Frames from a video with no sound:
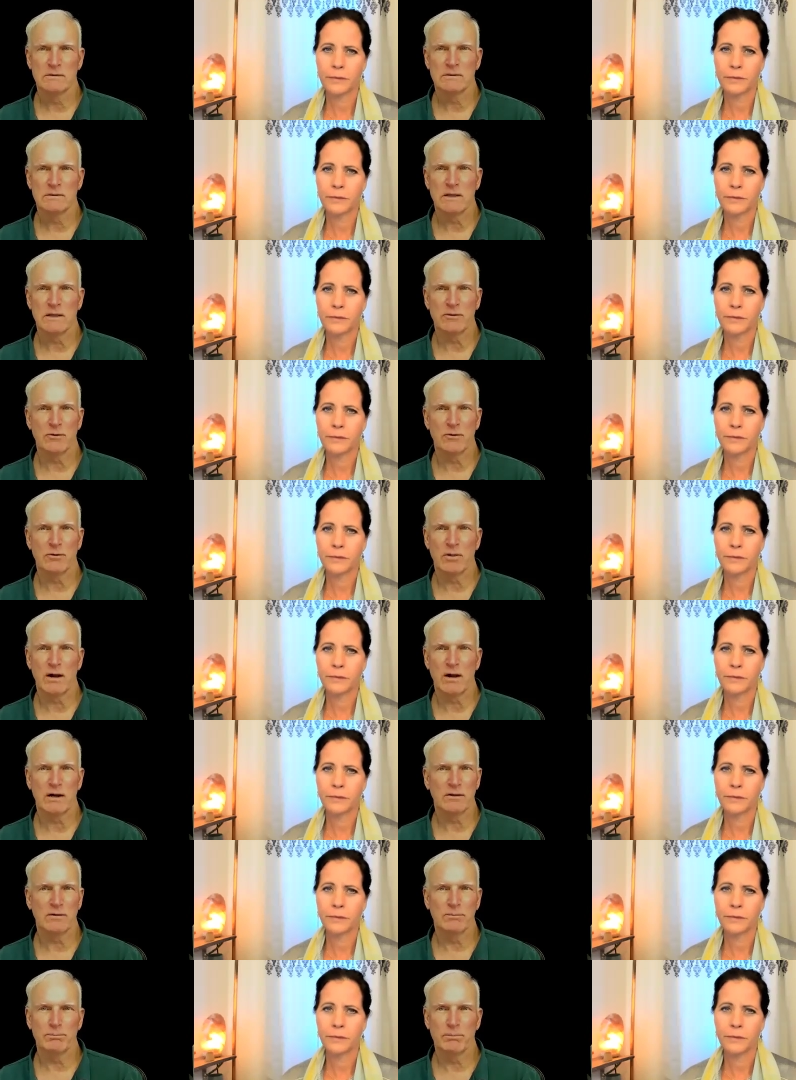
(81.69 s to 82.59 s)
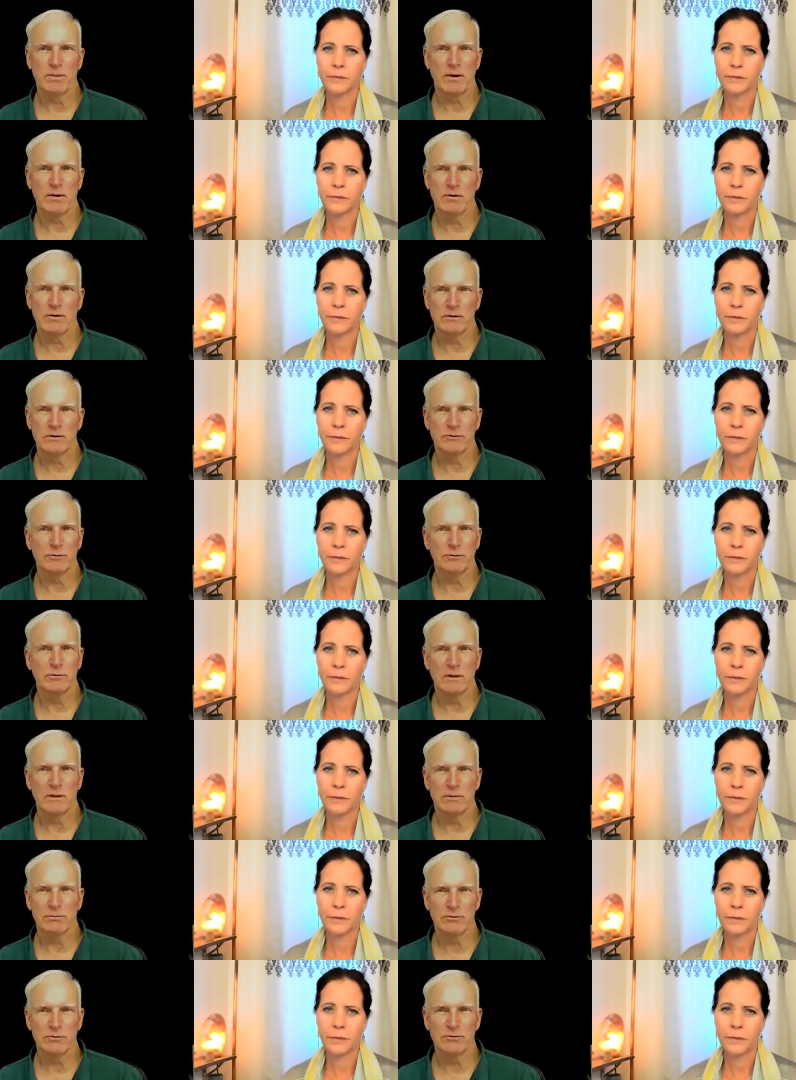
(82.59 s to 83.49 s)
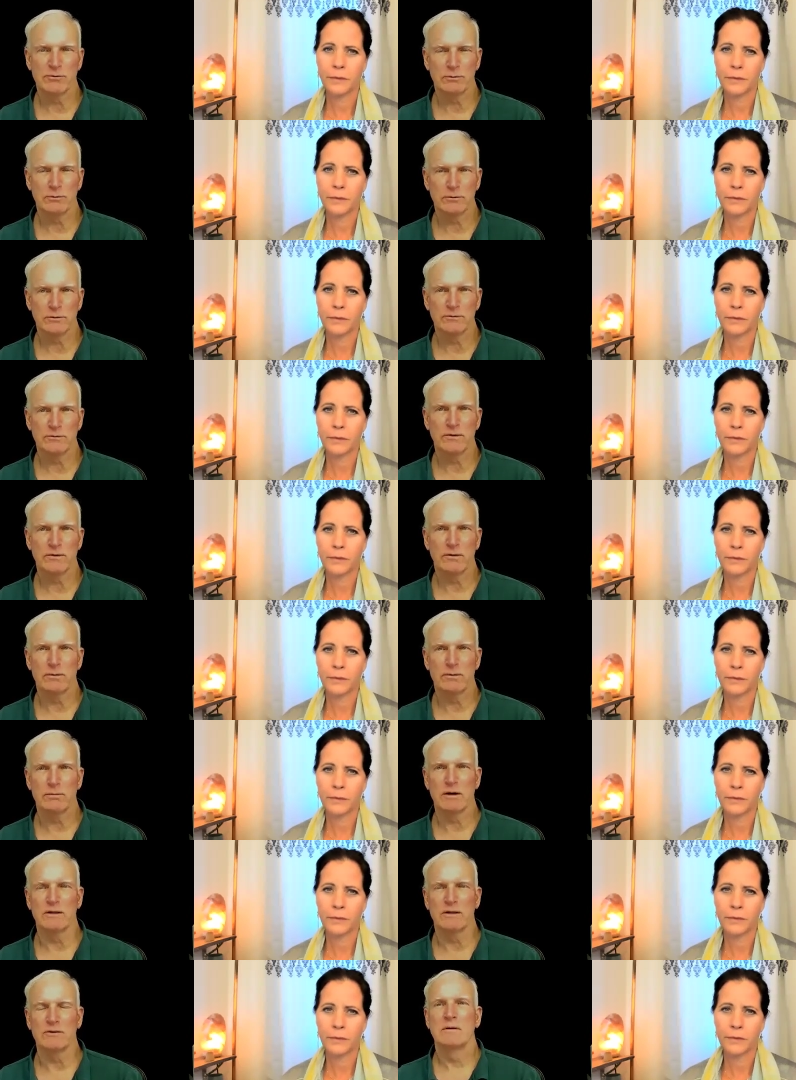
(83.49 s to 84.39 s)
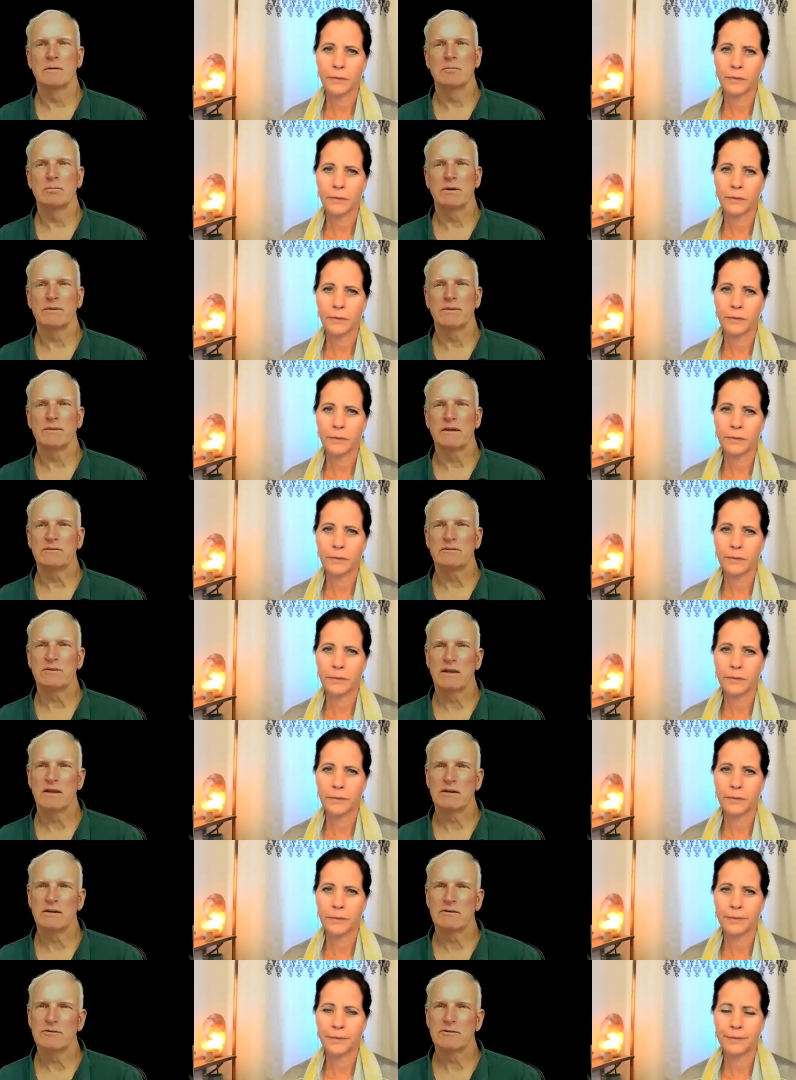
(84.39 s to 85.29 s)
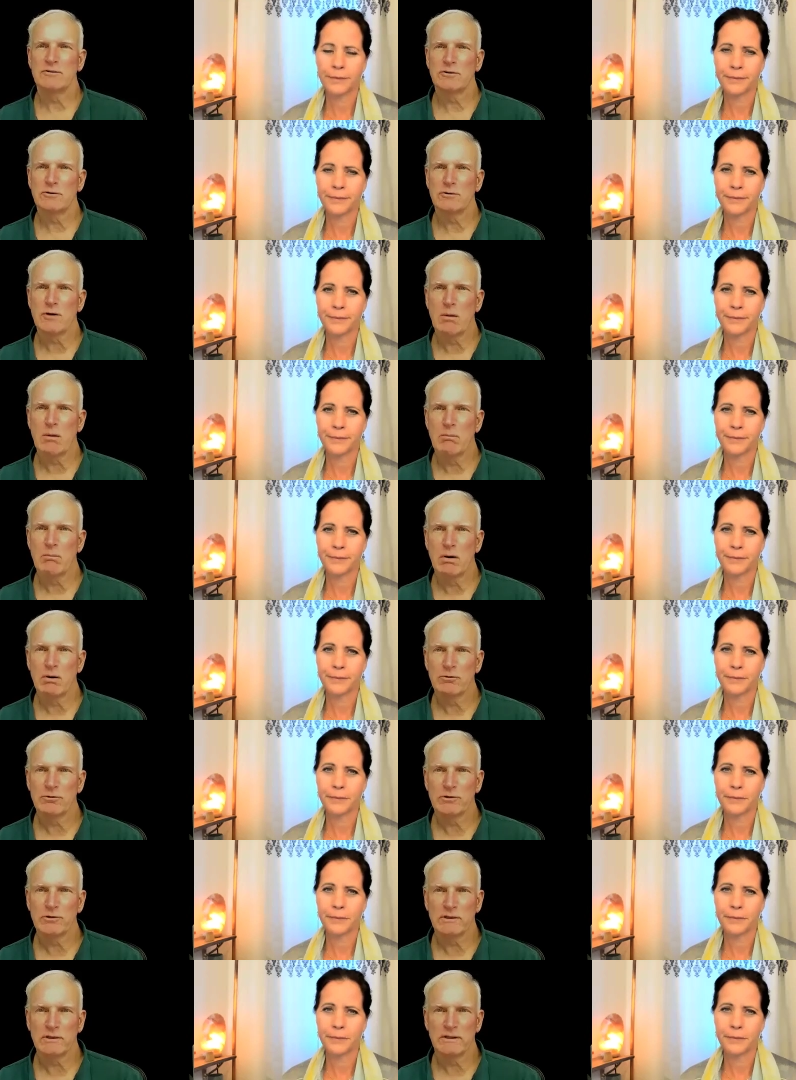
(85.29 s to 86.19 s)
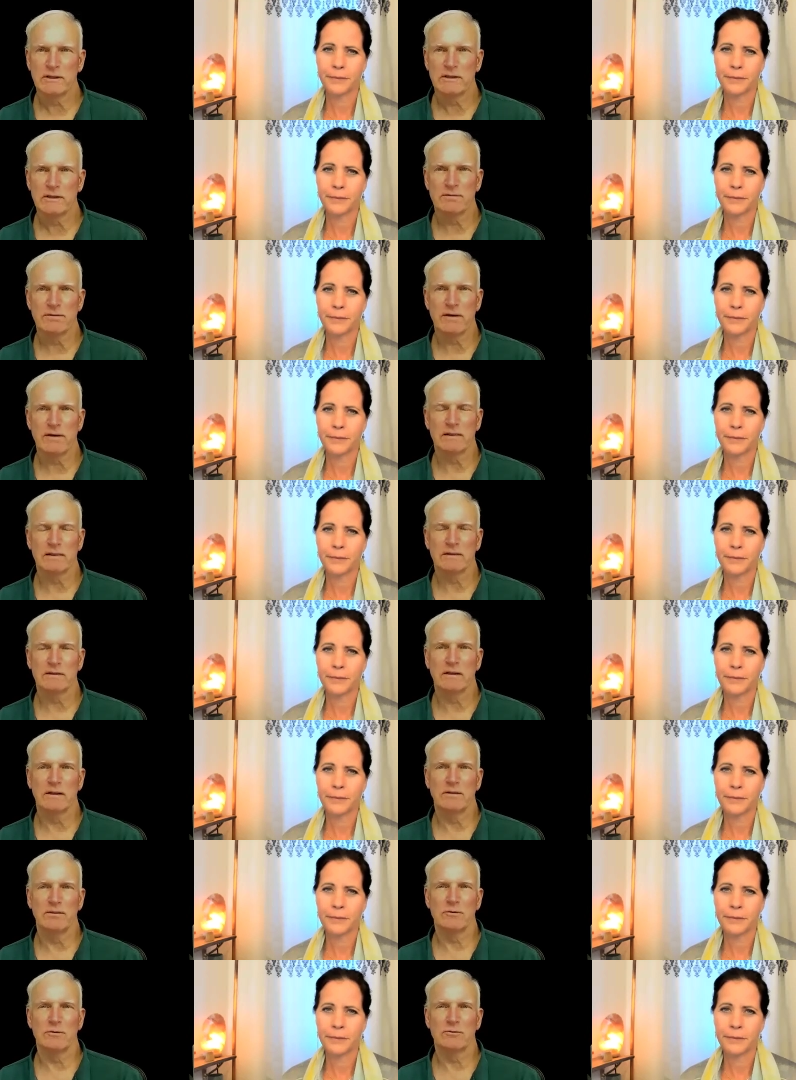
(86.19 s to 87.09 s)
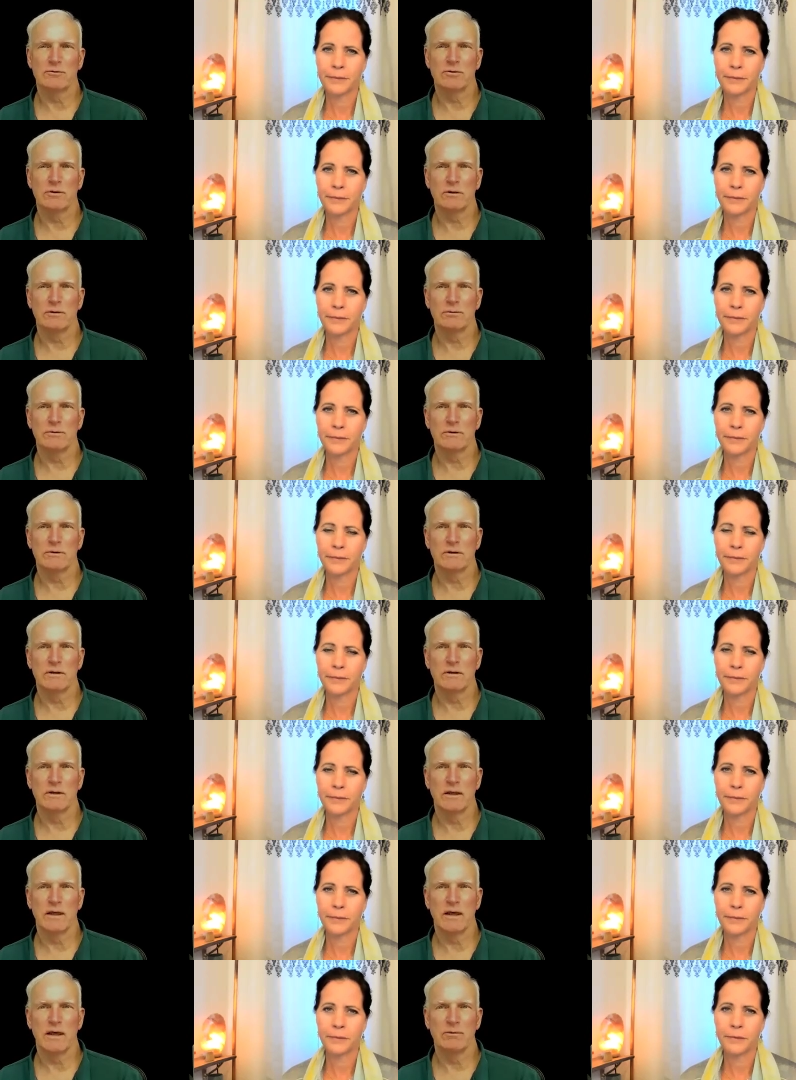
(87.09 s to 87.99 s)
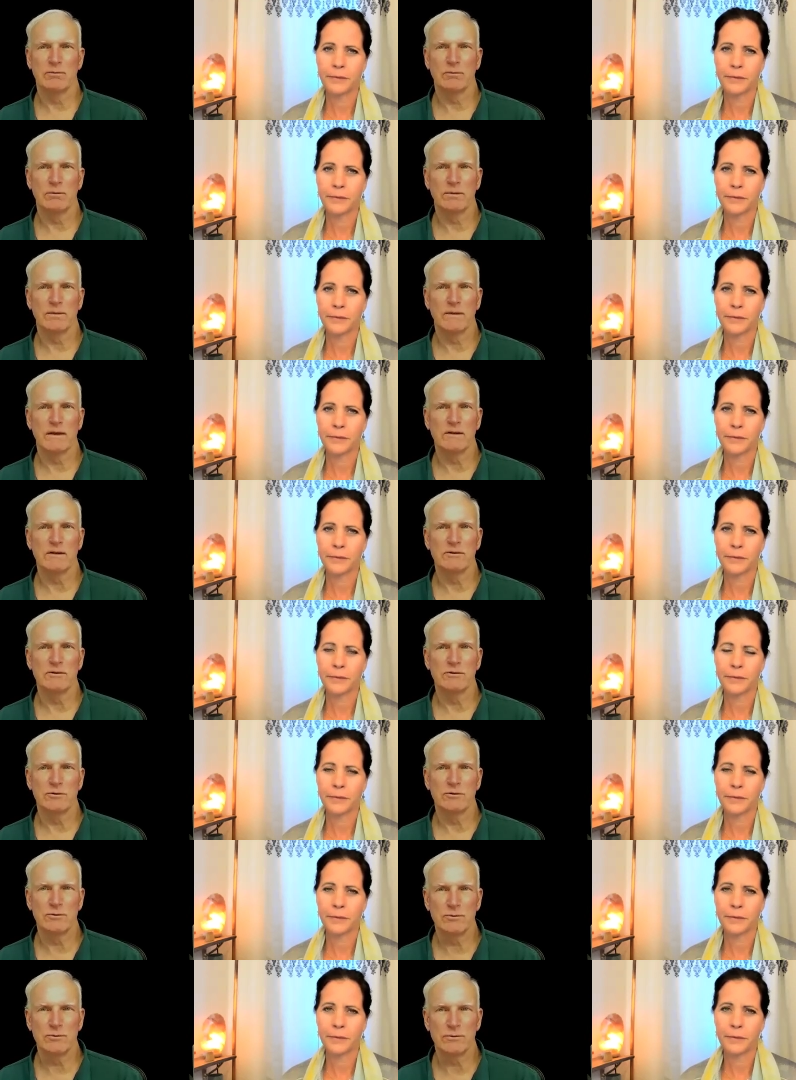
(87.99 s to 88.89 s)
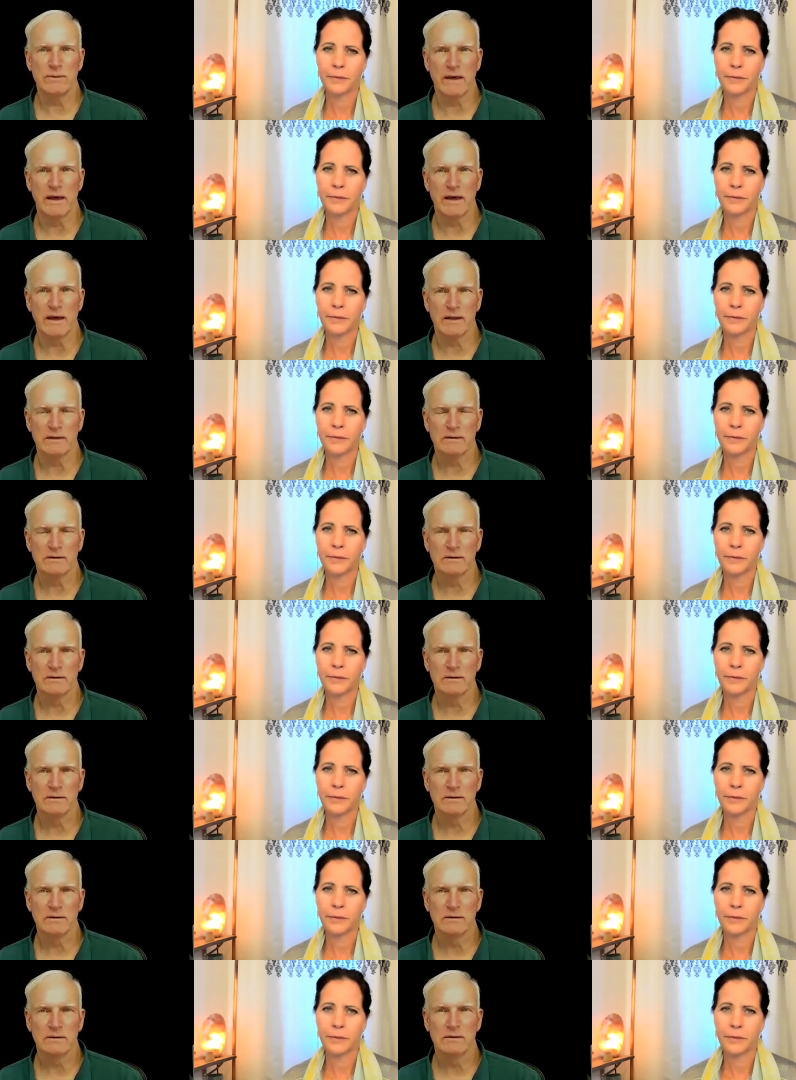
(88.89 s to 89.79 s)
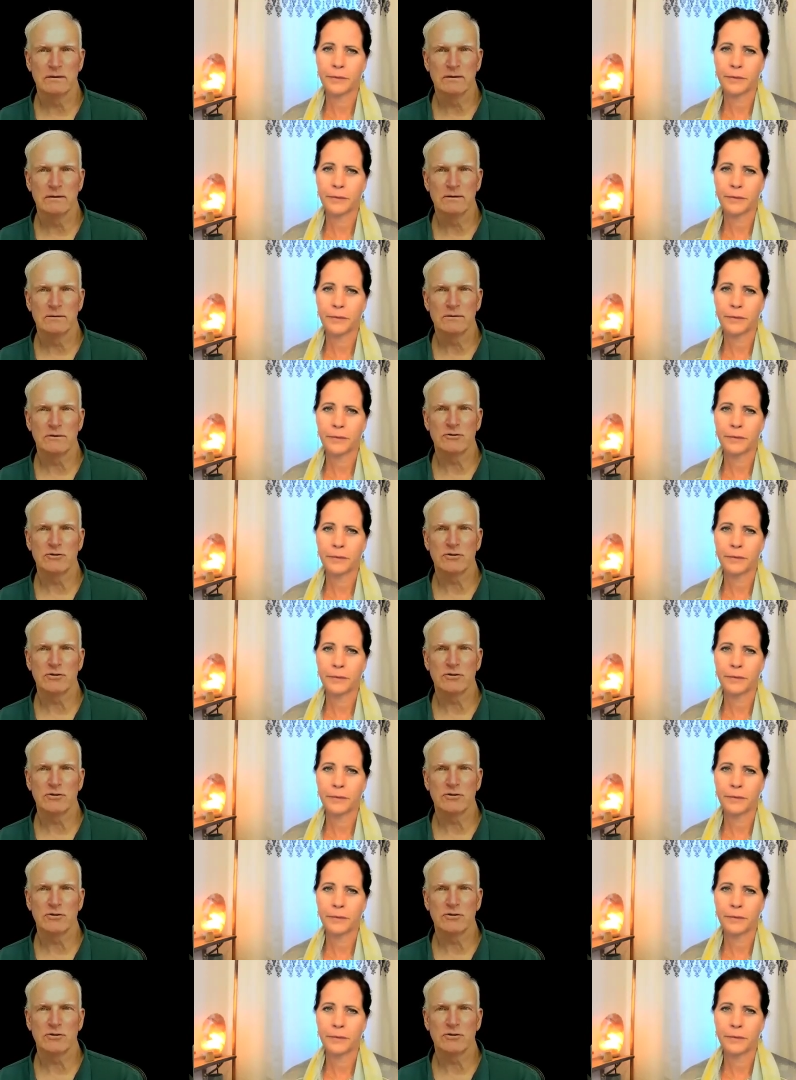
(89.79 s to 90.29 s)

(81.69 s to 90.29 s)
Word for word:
Speaker 1: Now, there are a lot of parents who love their children very much, but they tend to emotionally invalidate their children. And when they do that, the